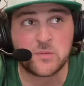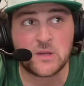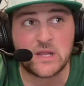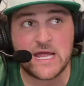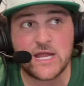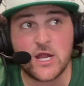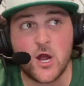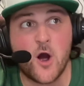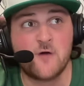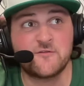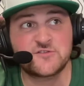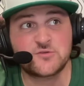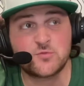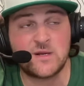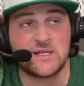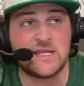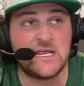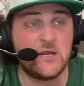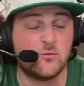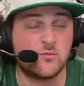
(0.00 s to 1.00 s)
playoffs
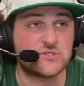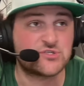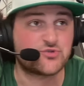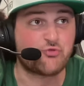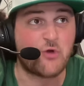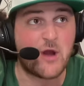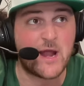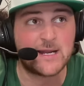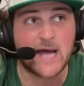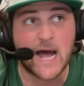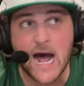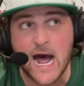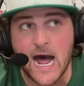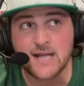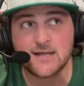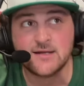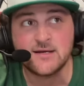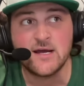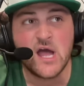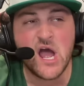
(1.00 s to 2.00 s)
when he was red
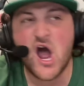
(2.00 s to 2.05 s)
hot.